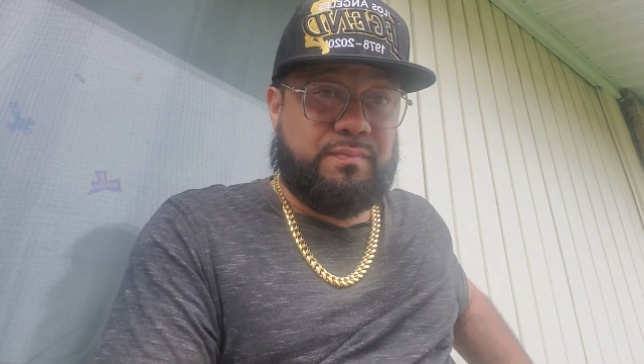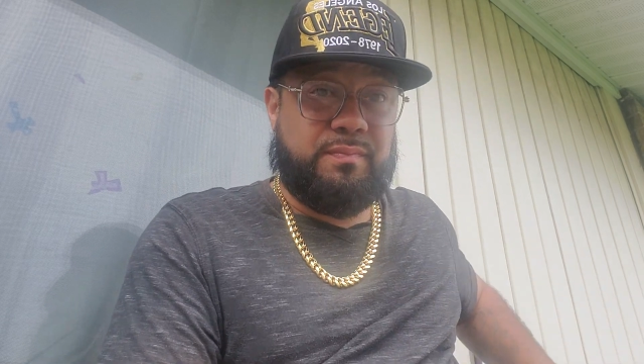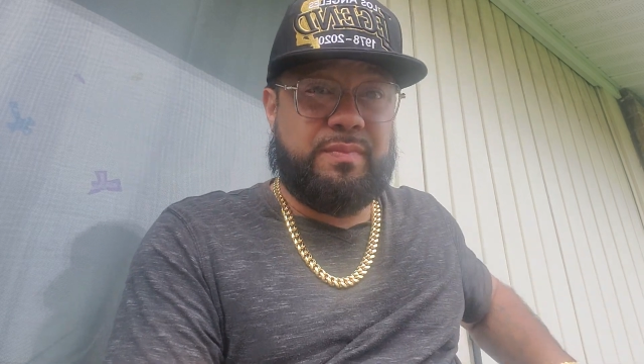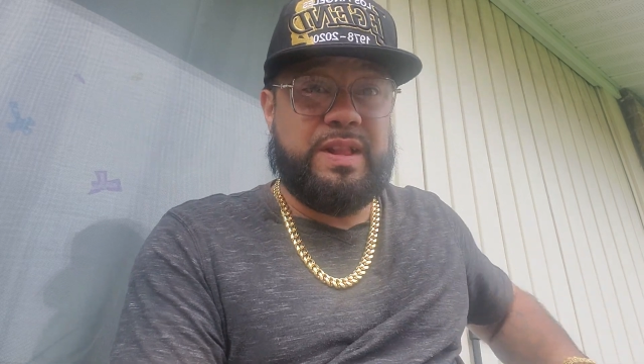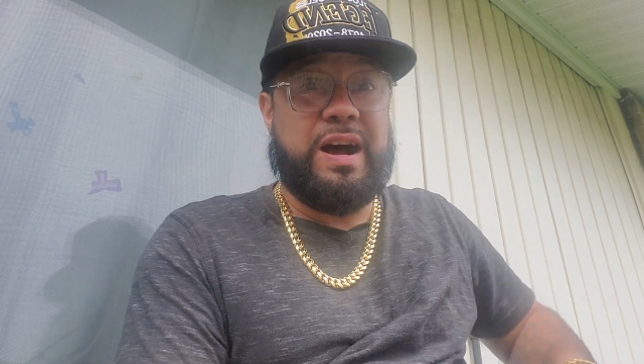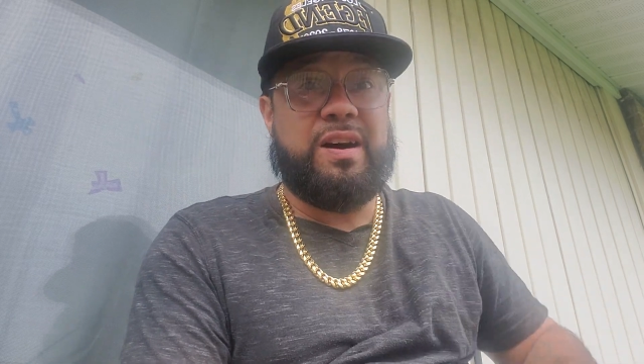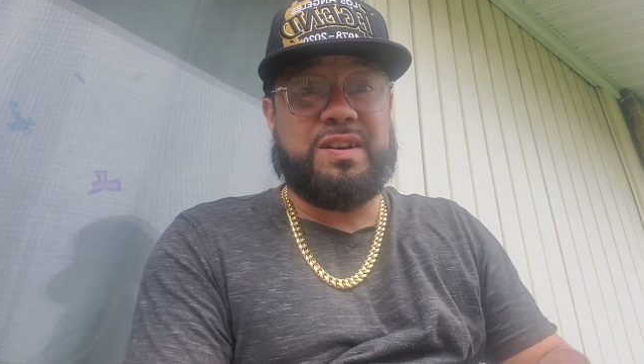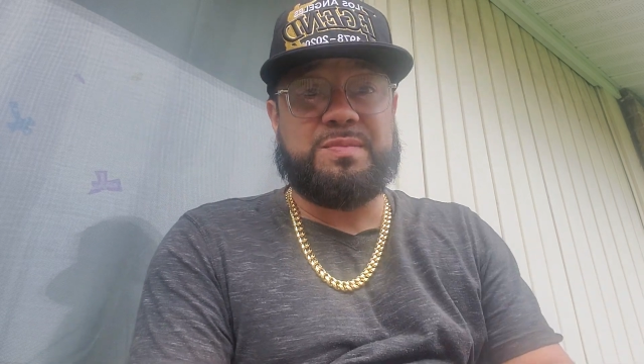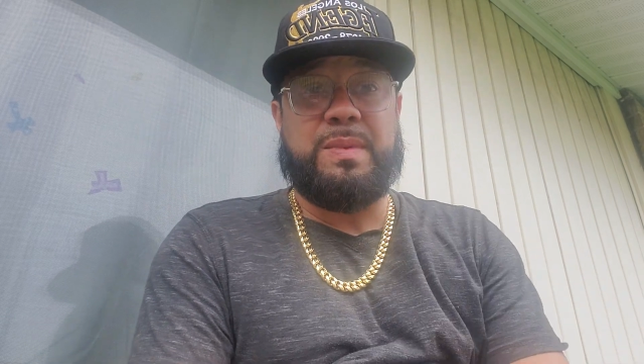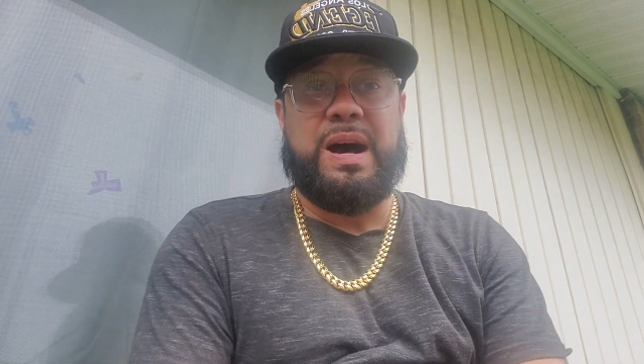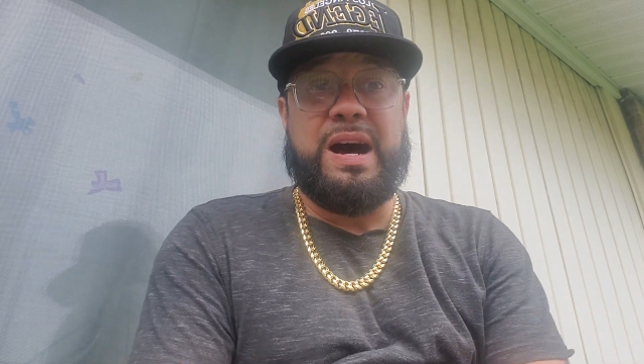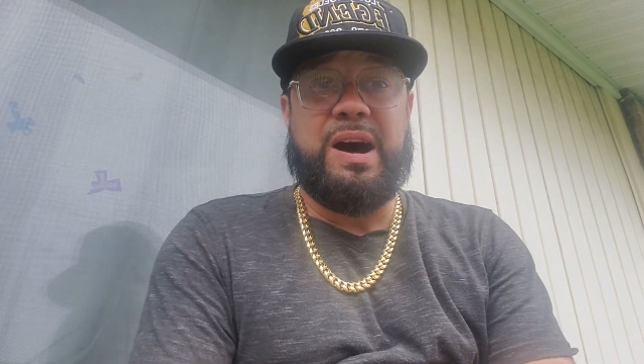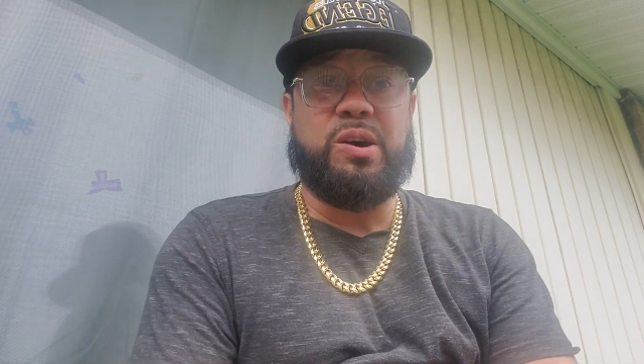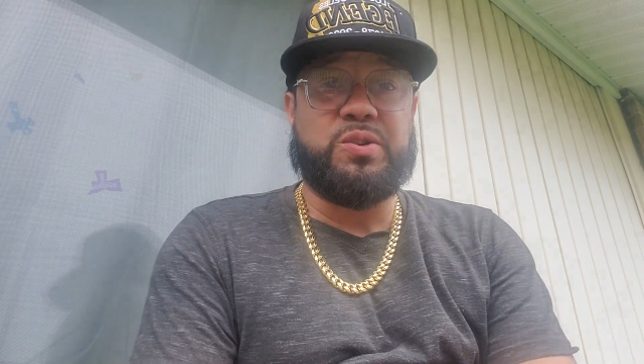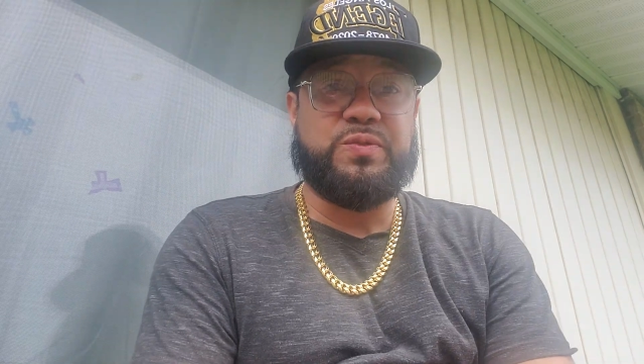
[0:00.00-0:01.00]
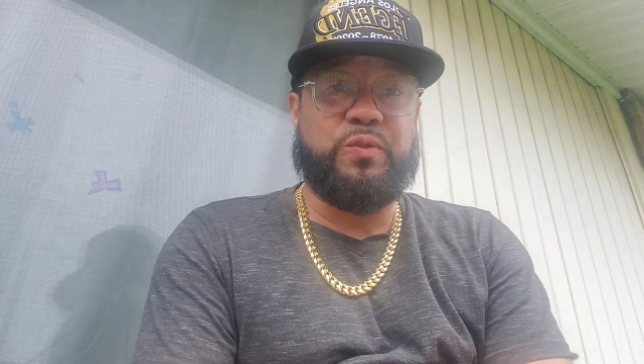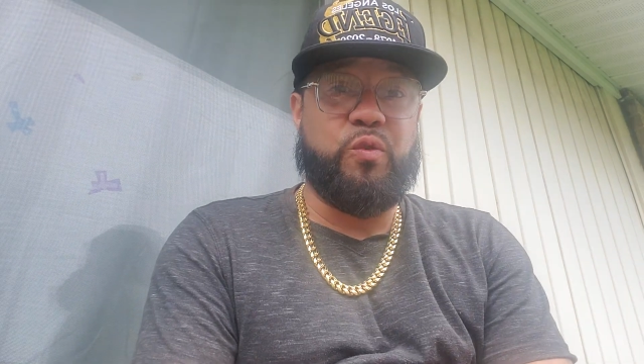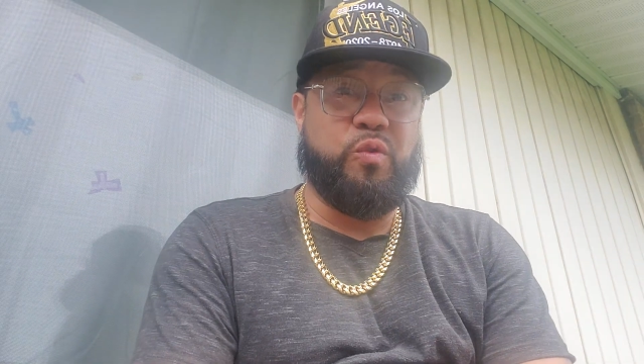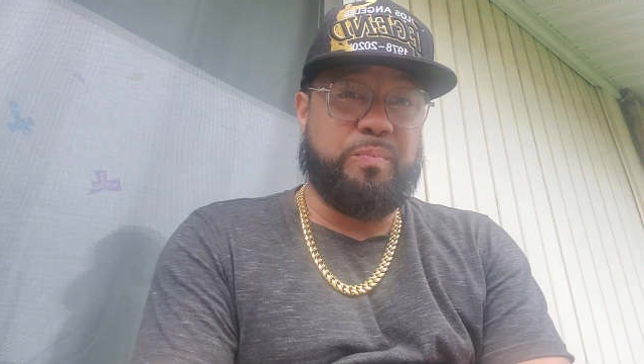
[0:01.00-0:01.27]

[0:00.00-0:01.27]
That was my house for a